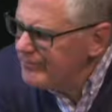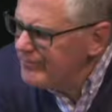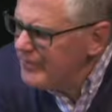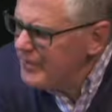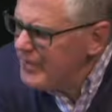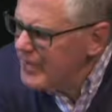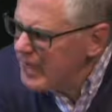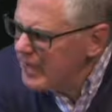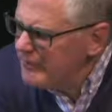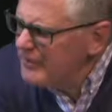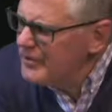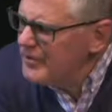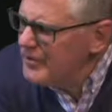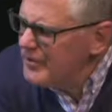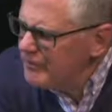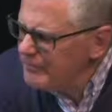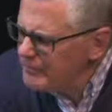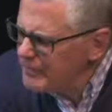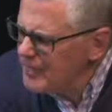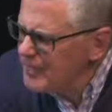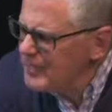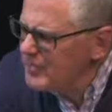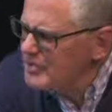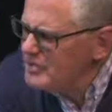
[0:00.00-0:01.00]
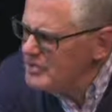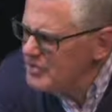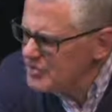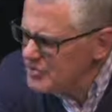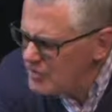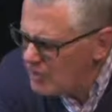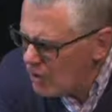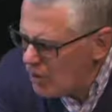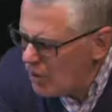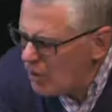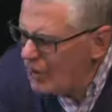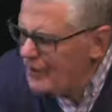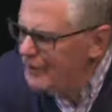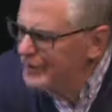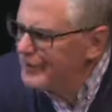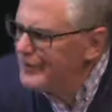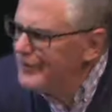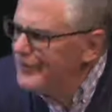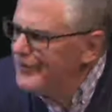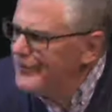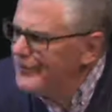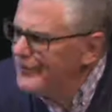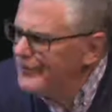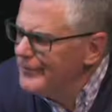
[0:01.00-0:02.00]
covenant of marriage isn't
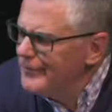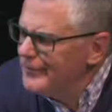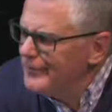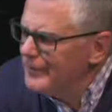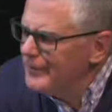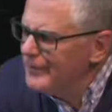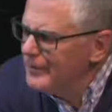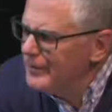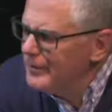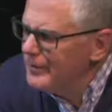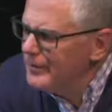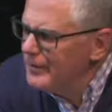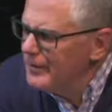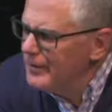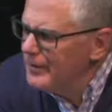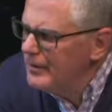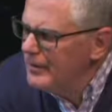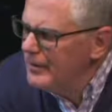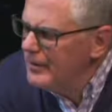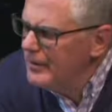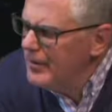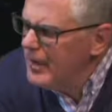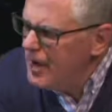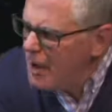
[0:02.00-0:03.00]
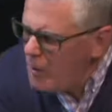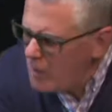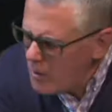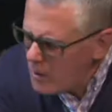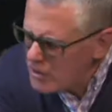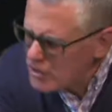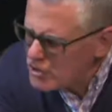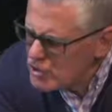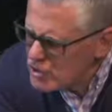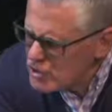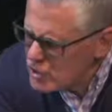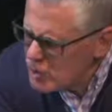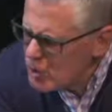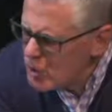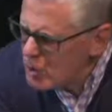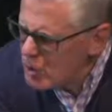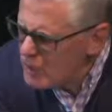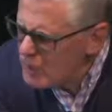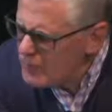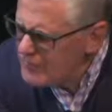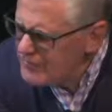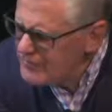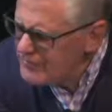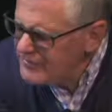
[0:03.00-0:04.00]
honored, I want to
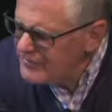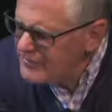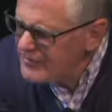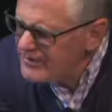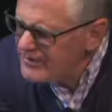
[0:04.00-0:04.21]
show the